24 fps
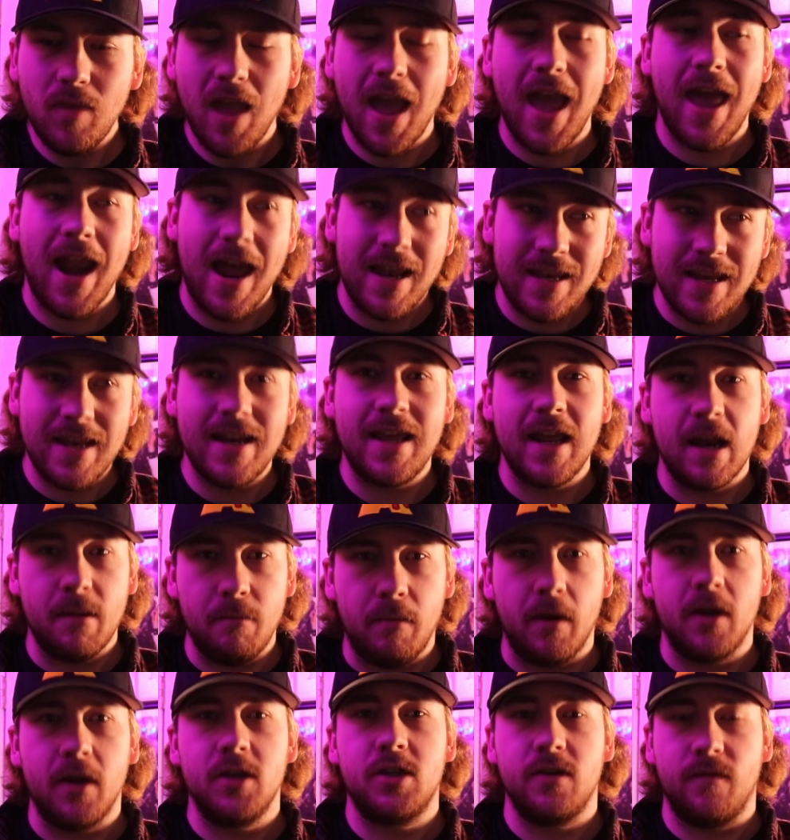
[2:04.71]
And I did get a
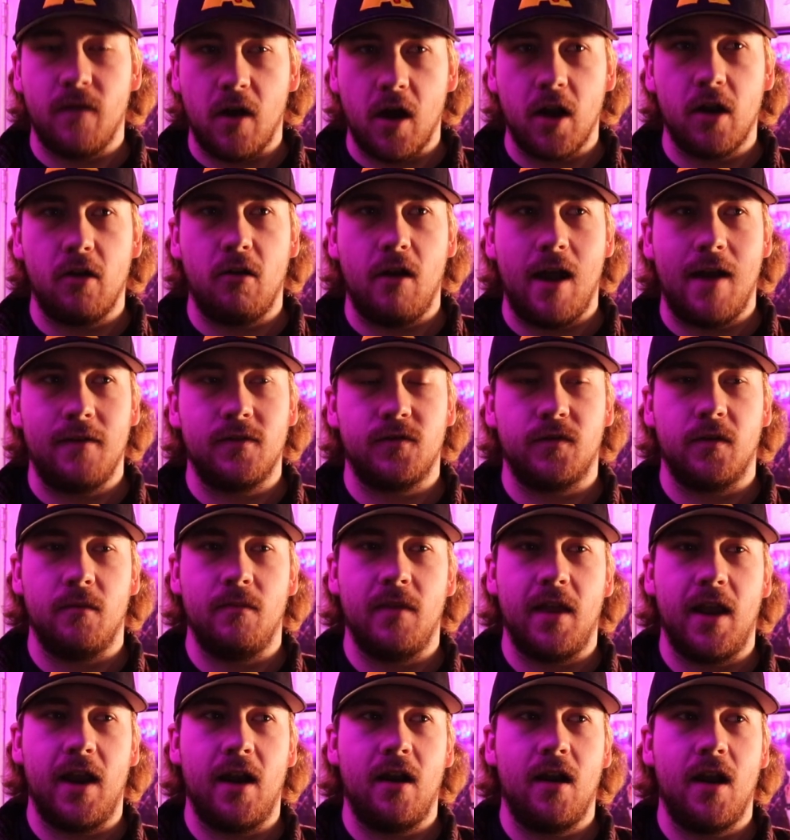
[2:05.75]
bunch of autographs from
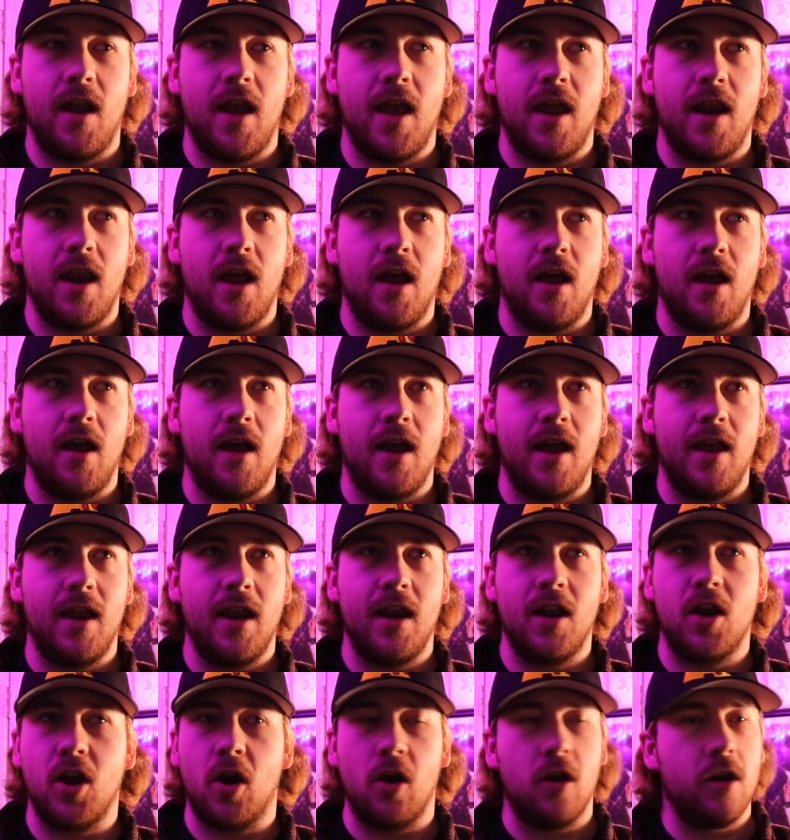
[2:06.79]
there, and it
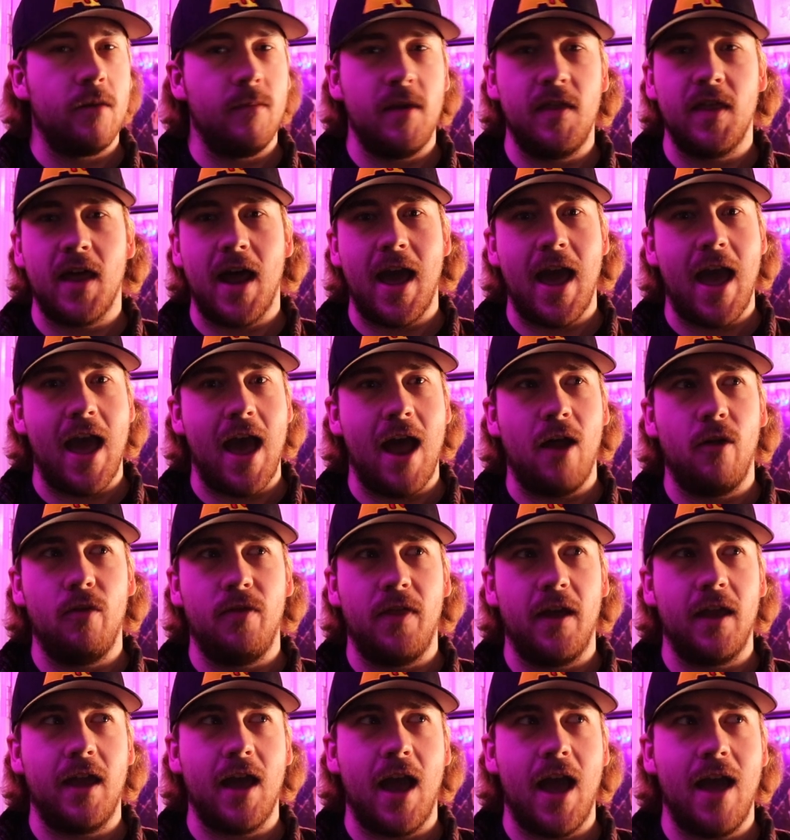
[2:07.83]
occurred to me that I don't
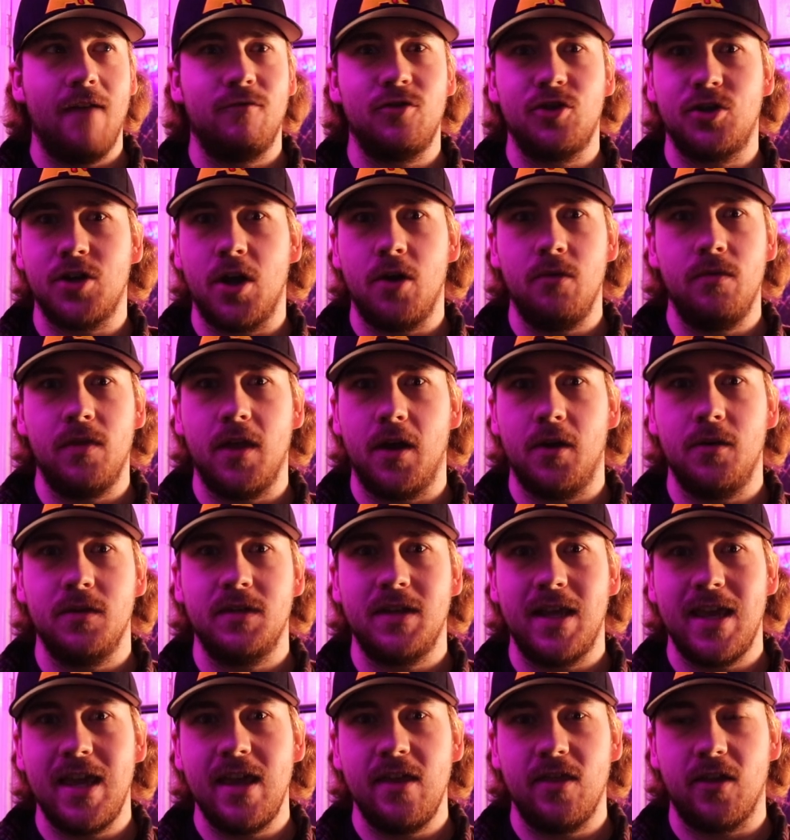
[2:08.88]
think I have showed those
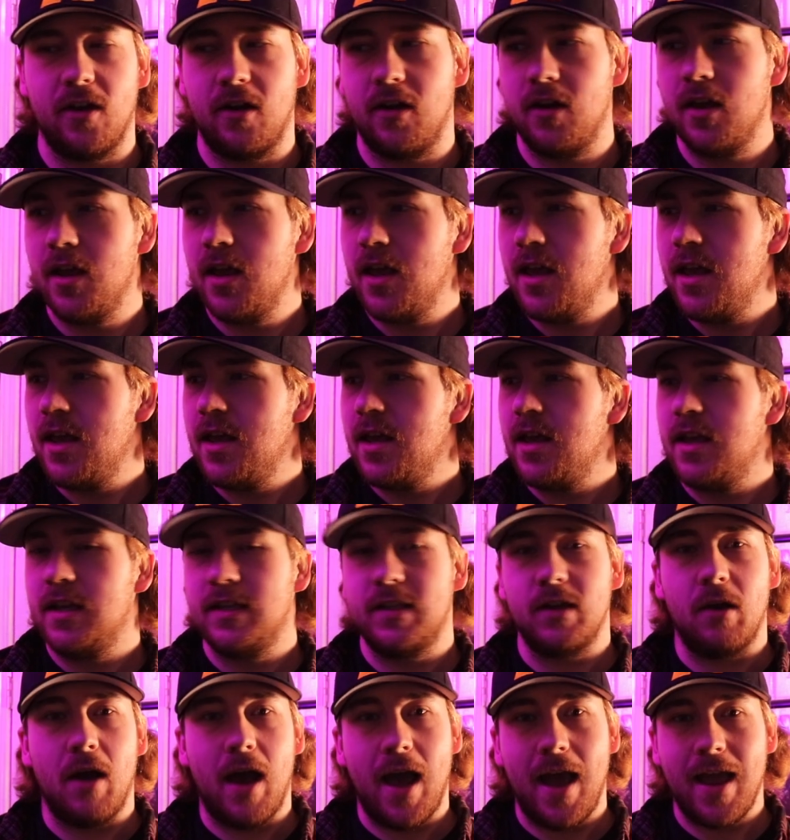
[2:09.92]
either.
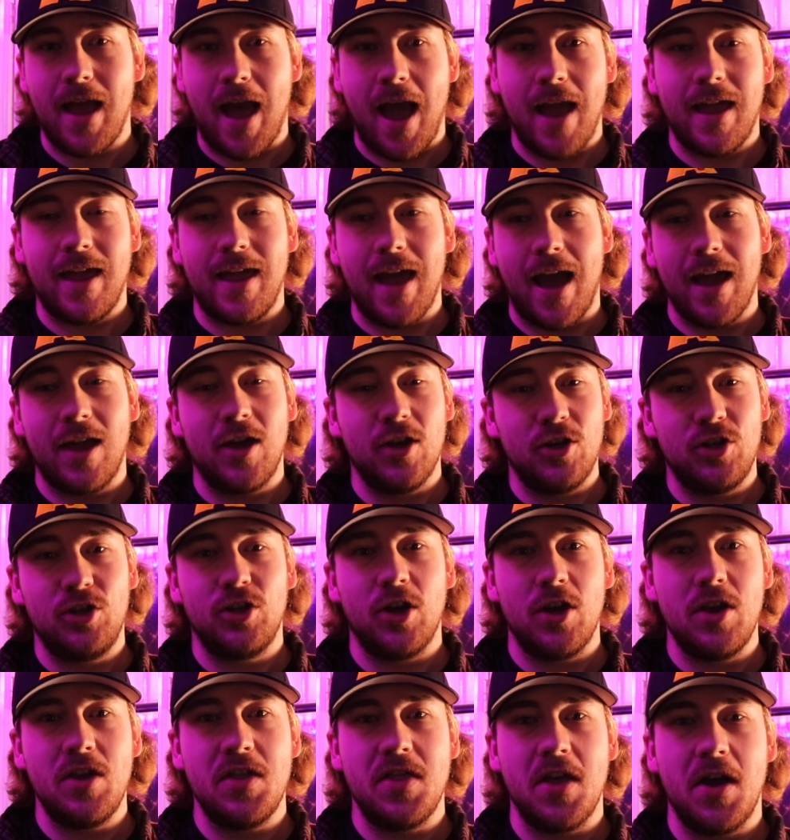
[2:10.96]
So I could show
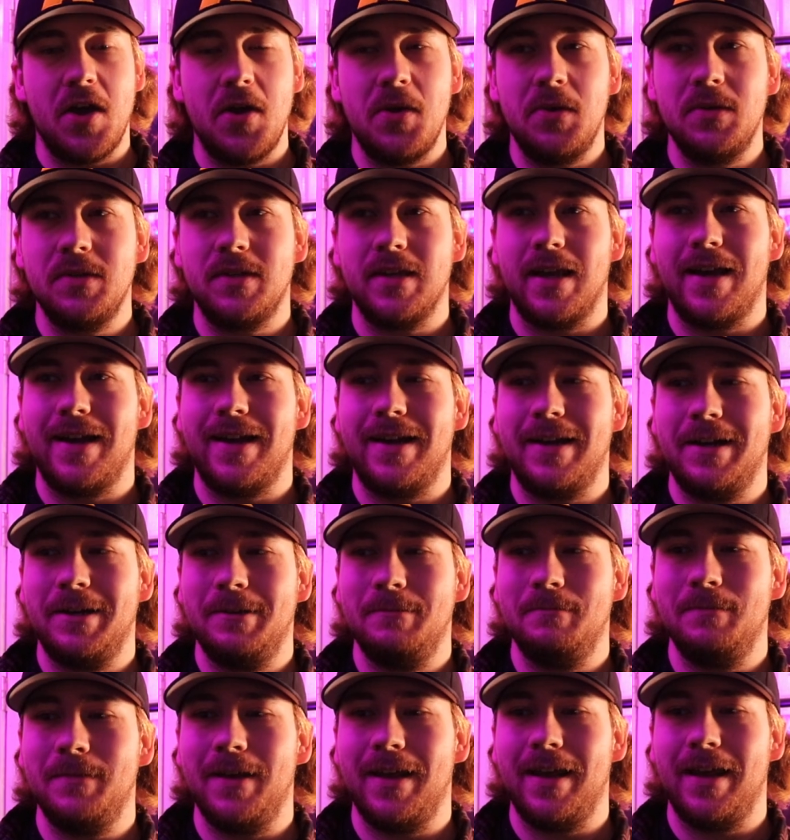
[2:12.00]
you those,
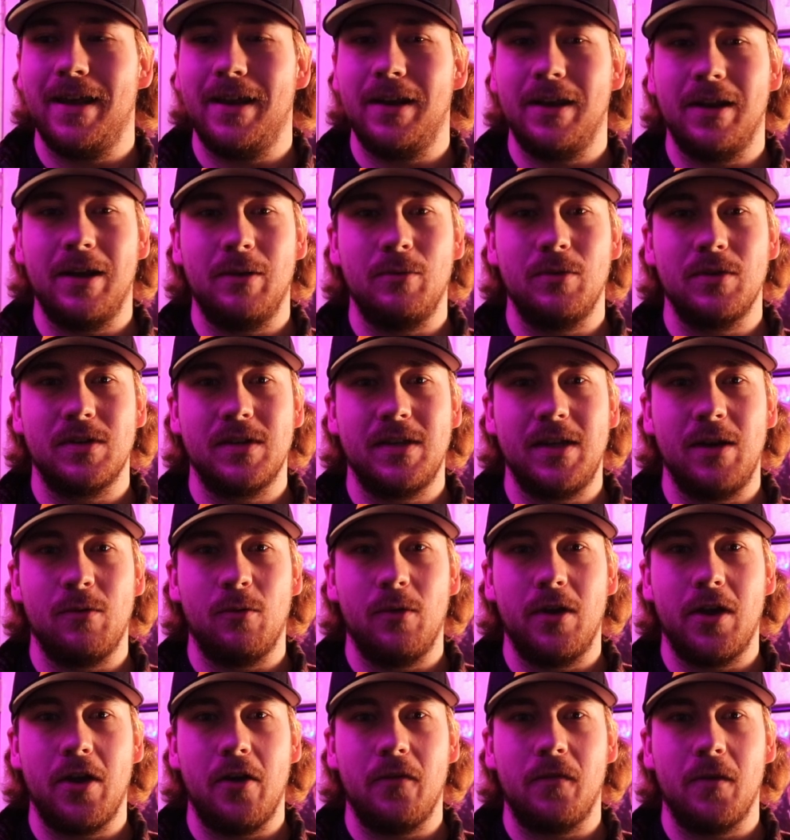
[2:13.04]
and we'll see where
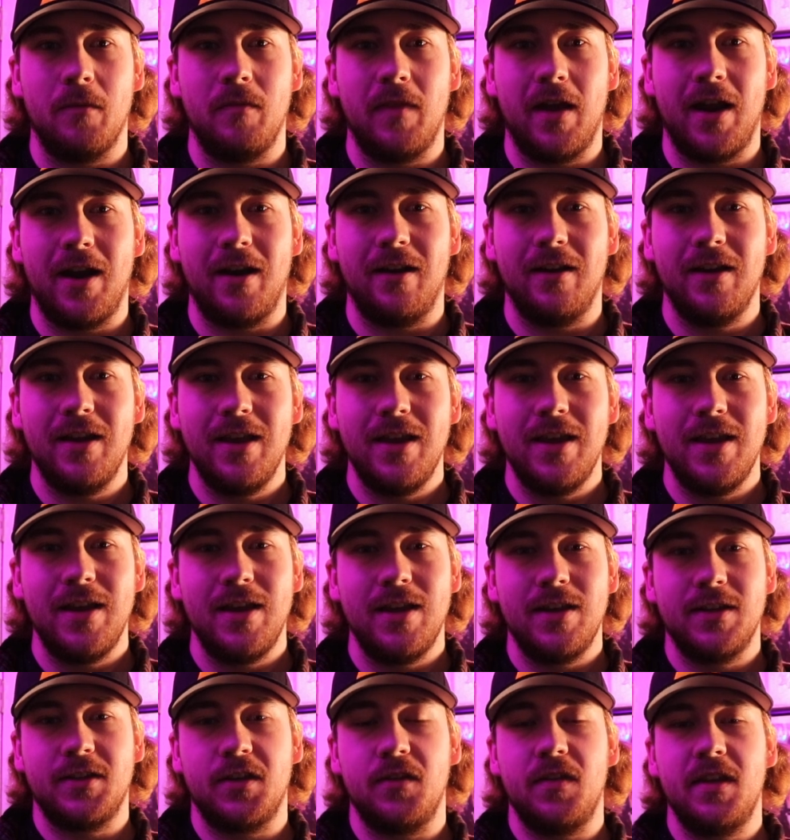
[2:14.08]
we go from there.
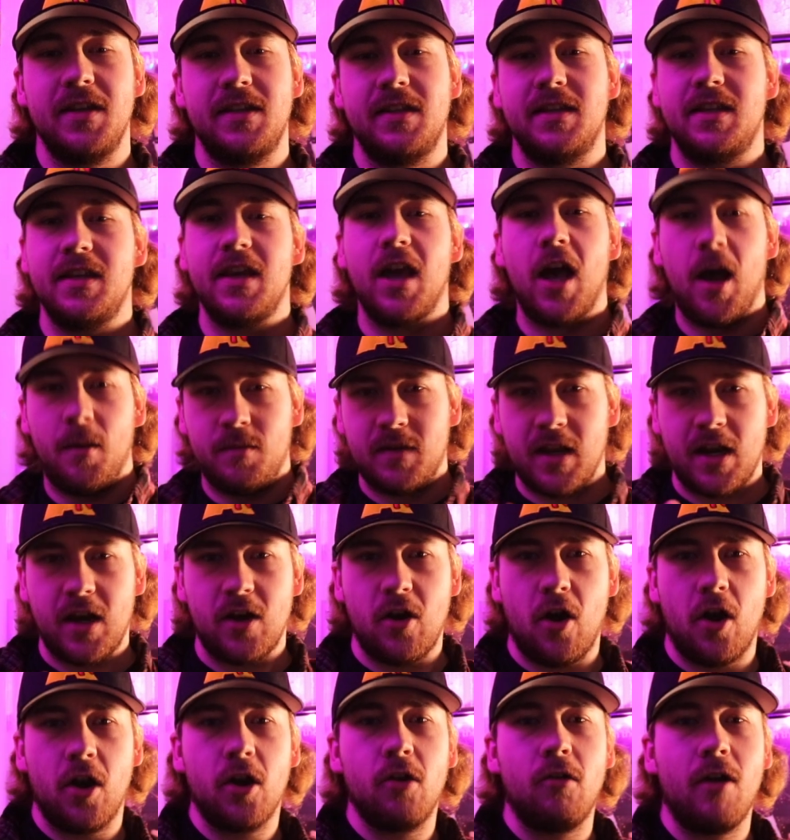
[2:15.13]
So this is the updated
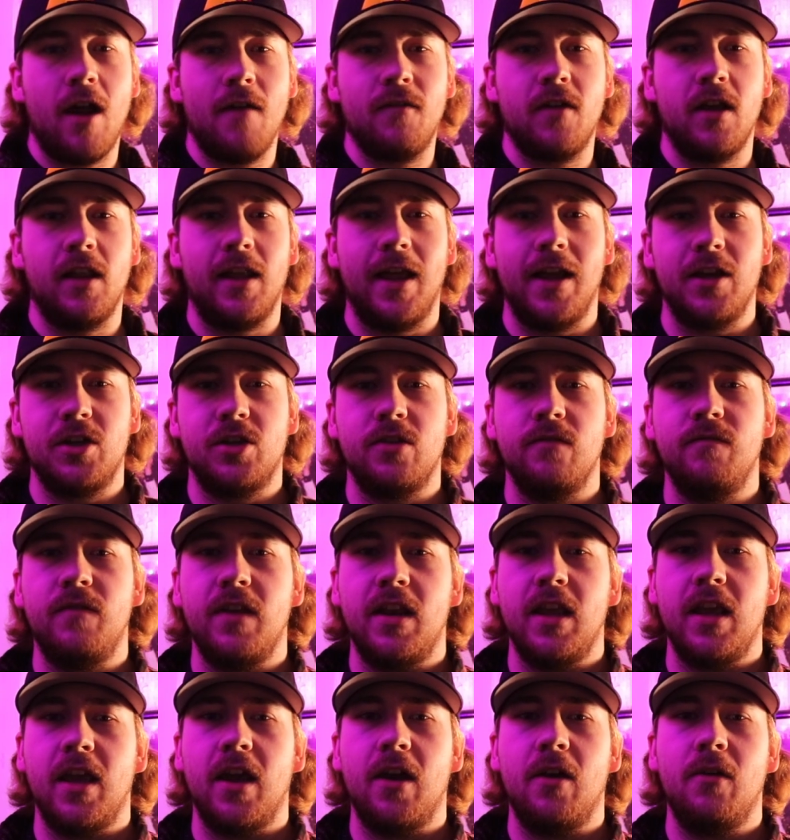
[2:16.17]
autograph collection
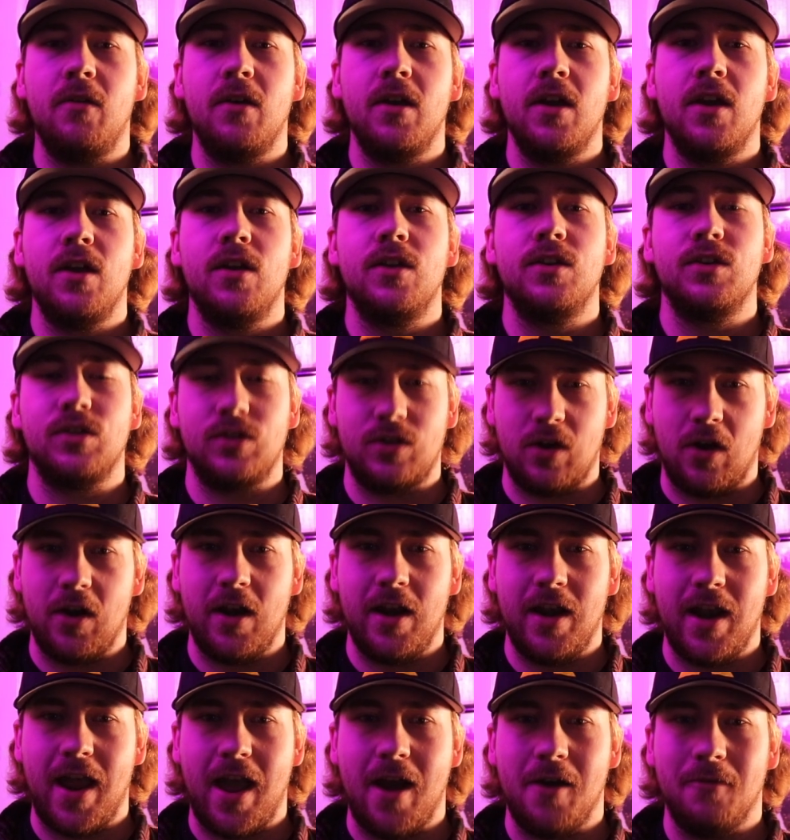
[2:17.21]
video,
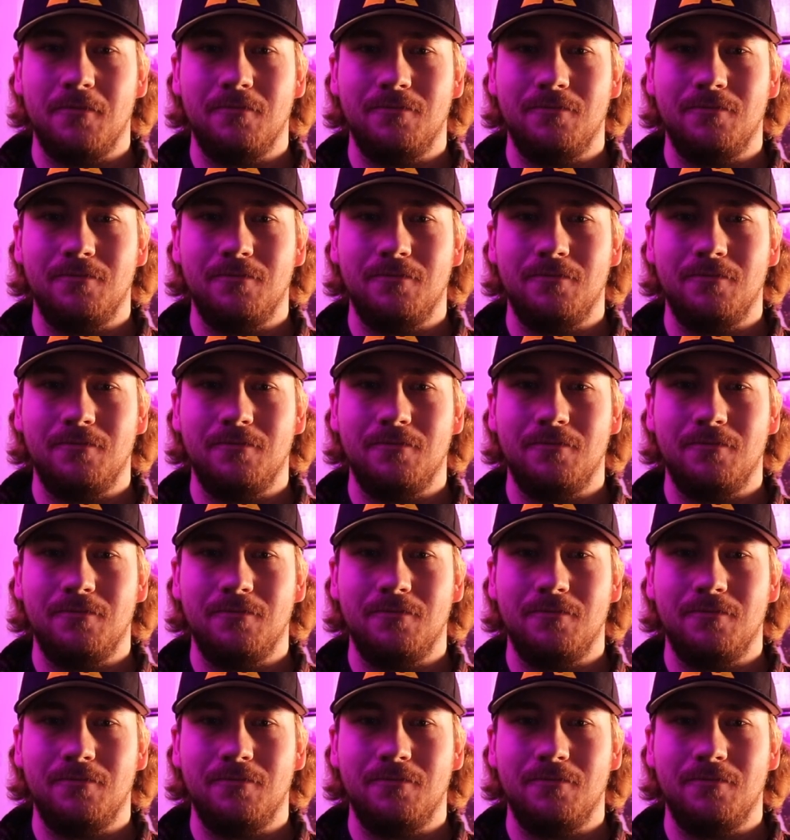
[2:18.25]
starting now.